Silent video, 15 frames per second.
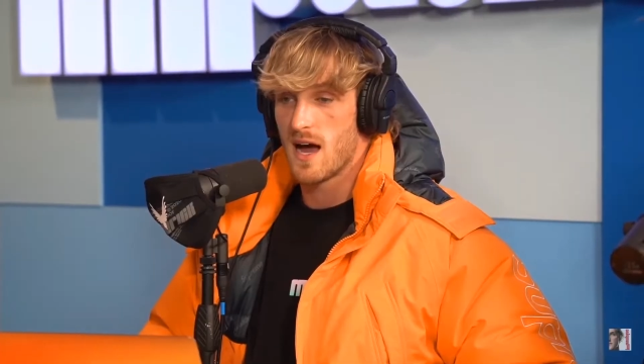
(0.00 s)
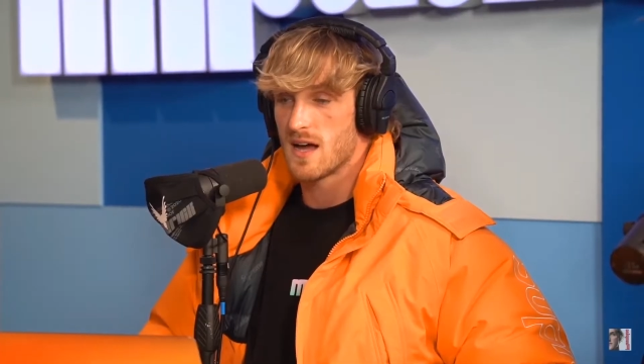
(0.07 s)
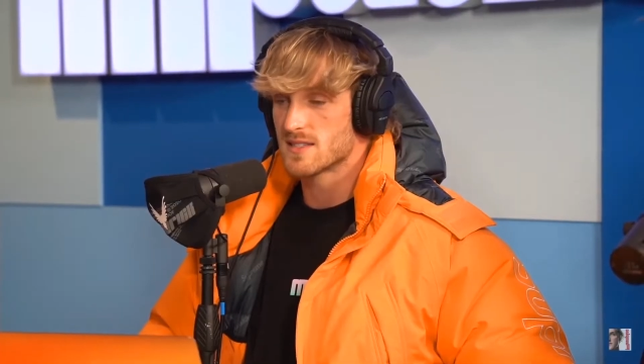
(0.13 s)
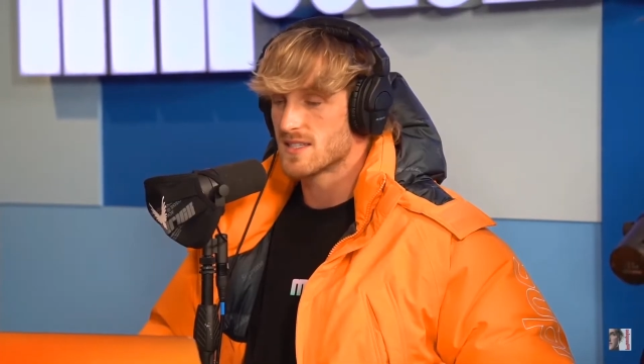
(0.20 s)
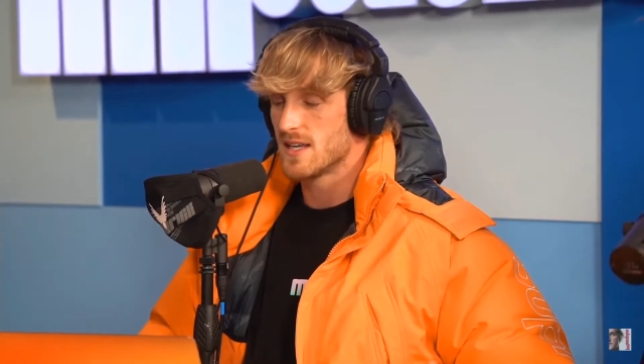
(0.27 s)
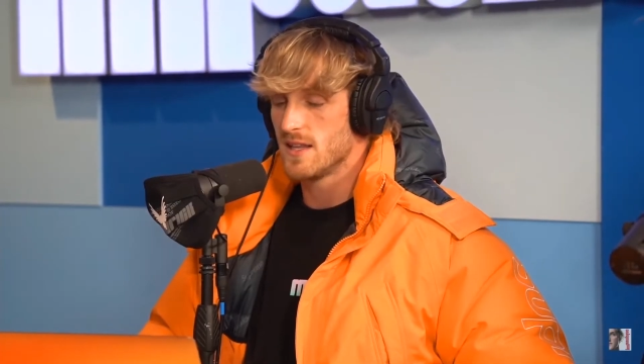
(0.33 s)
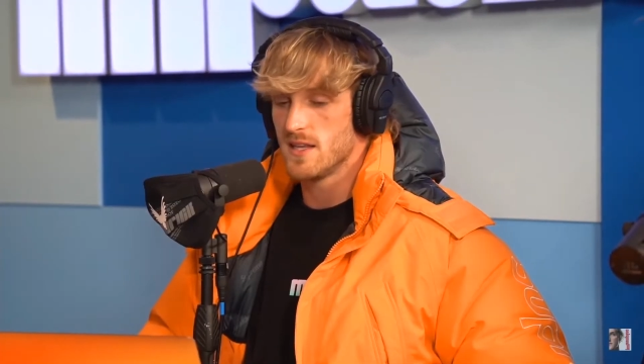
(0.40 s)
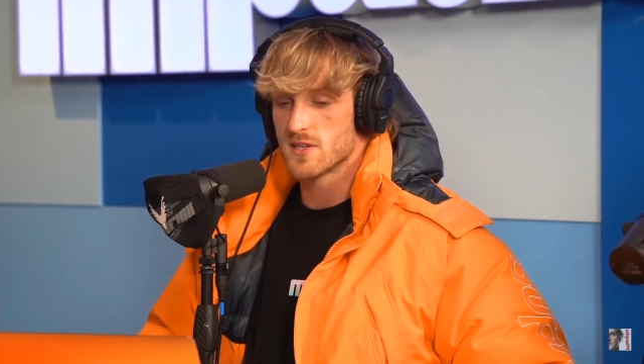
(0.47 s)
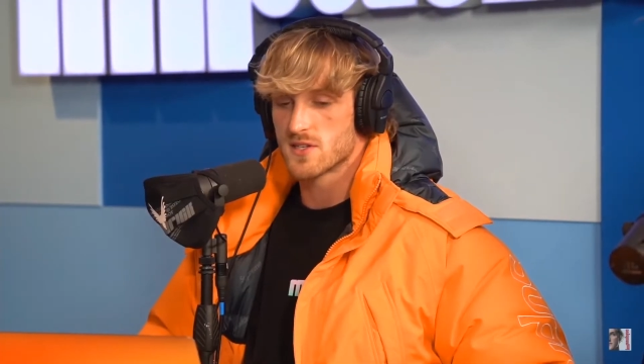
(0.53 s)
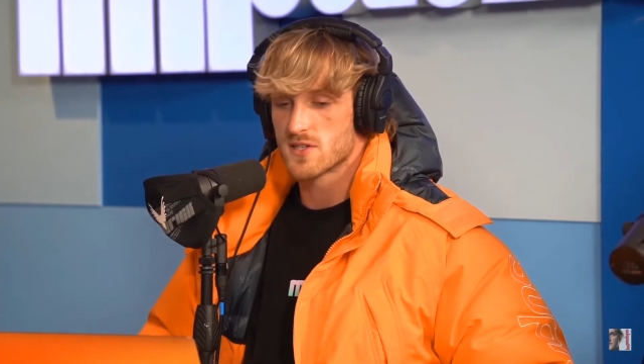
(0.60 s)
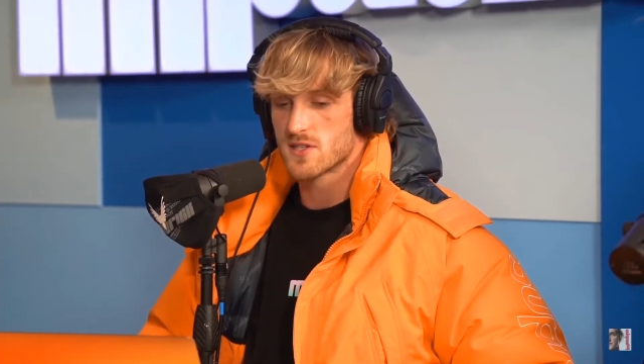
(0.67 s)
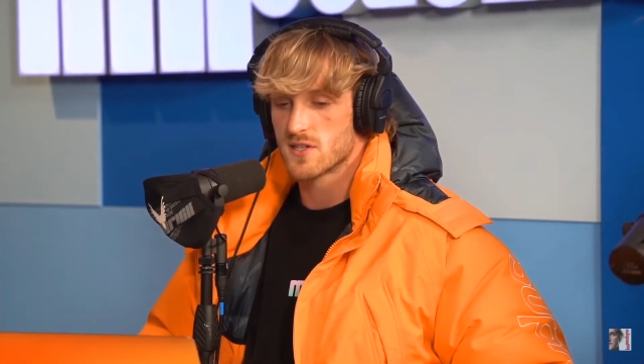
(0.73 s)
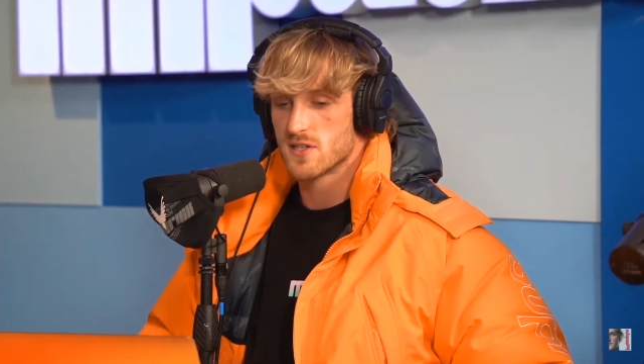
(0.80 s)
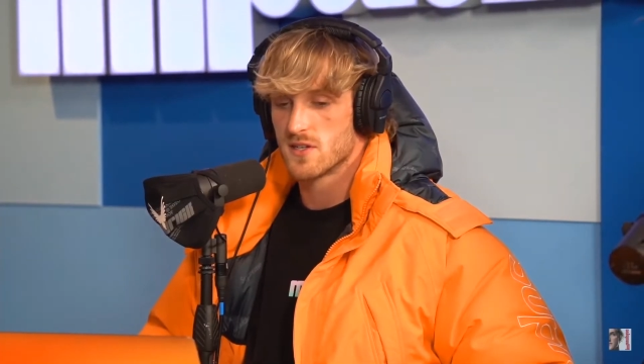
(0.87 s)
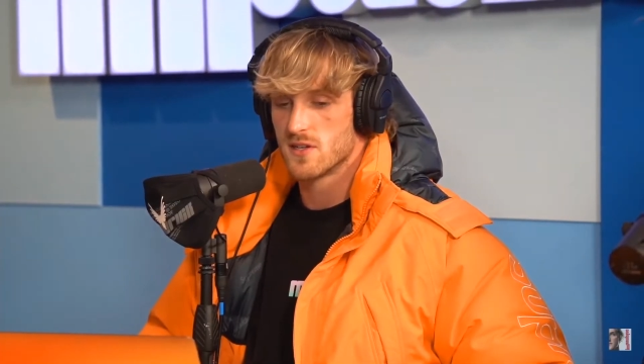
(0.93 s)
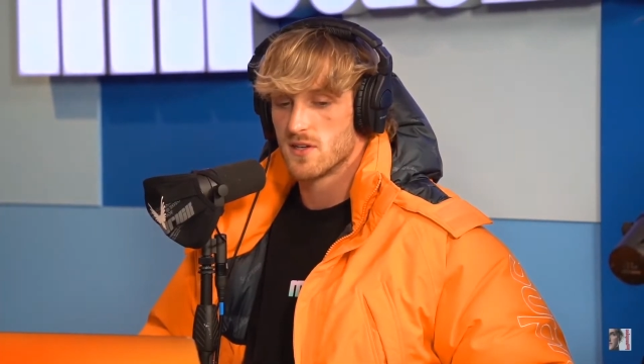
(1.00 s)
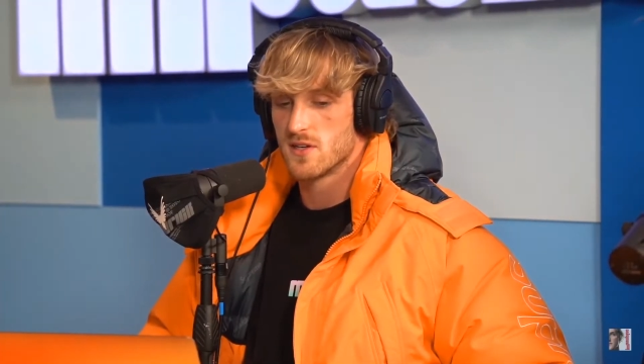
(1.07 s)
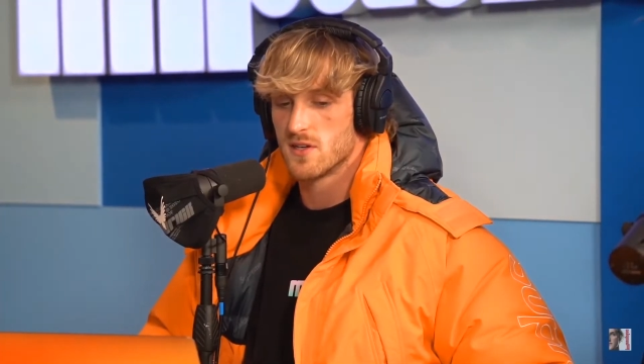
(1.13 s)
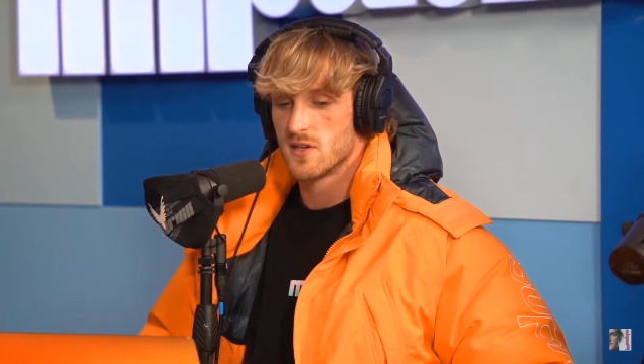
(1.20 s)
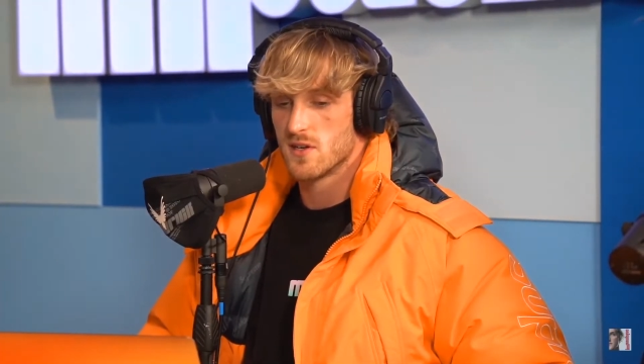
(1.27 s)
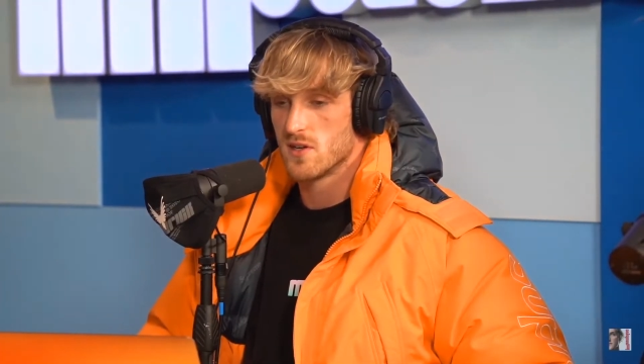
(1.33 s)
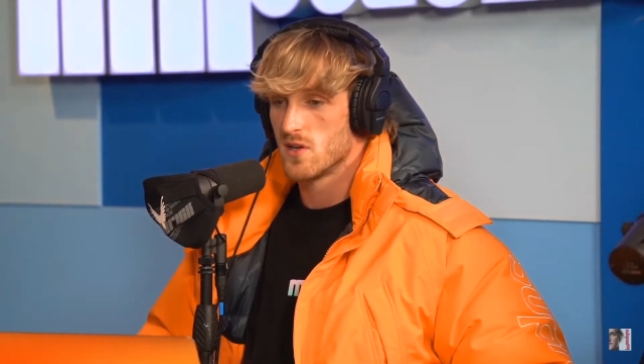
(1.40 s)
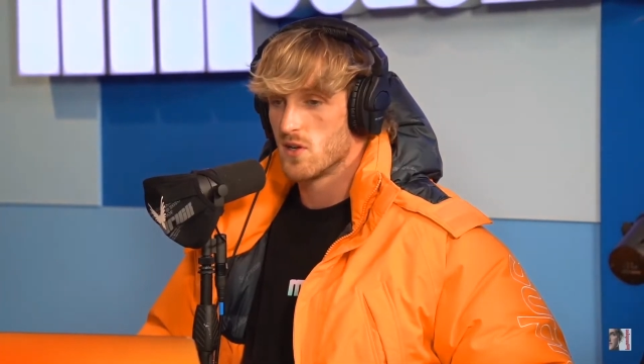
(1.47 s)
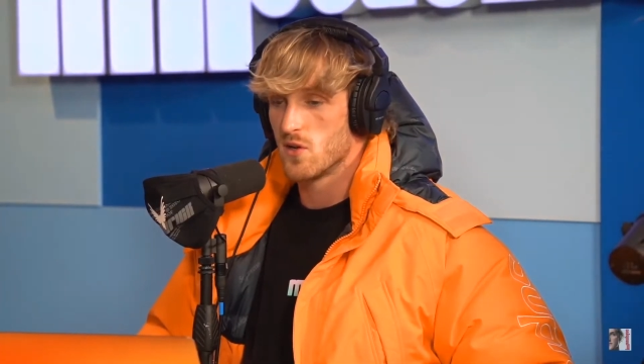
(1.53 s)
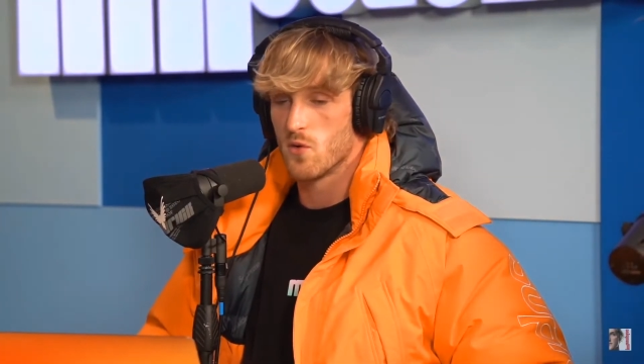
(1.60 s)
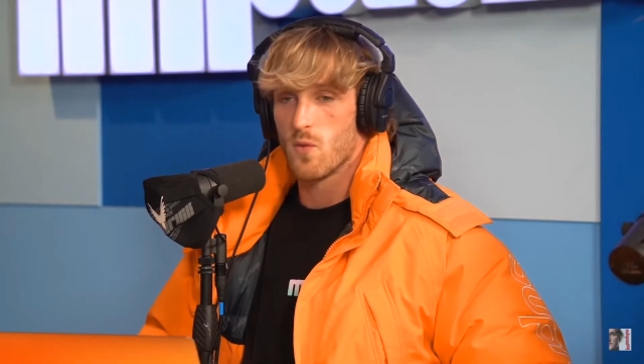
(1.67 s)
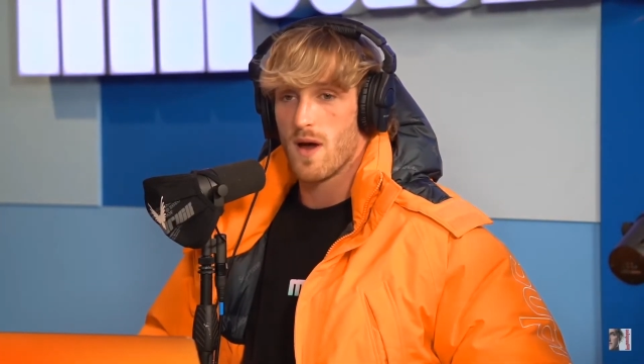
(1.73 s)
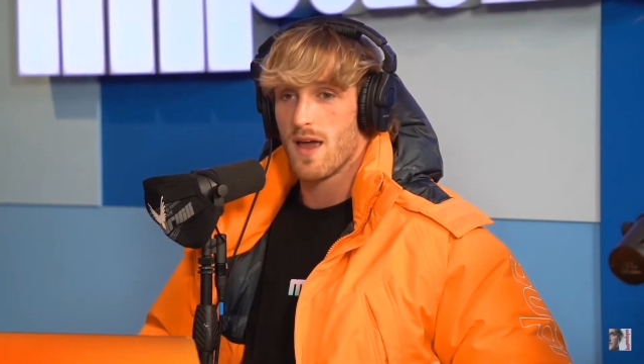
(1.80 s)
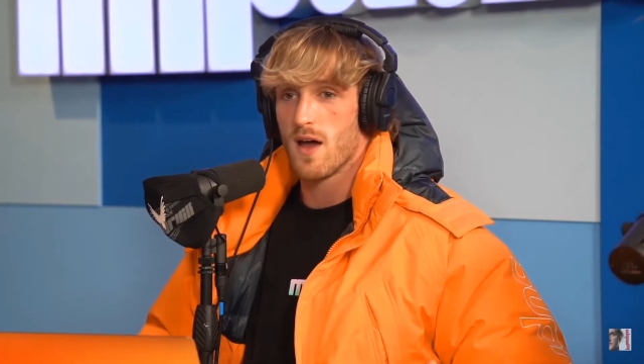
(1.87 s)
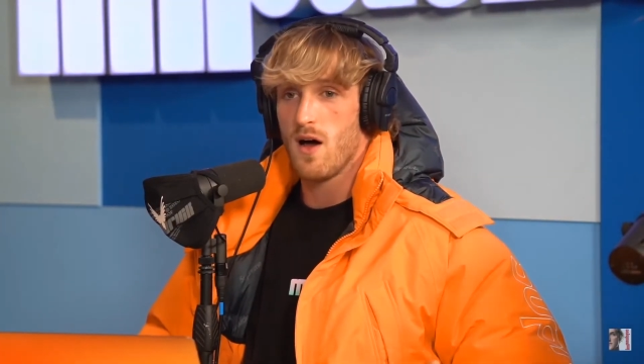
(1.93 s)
I'll say this, you're way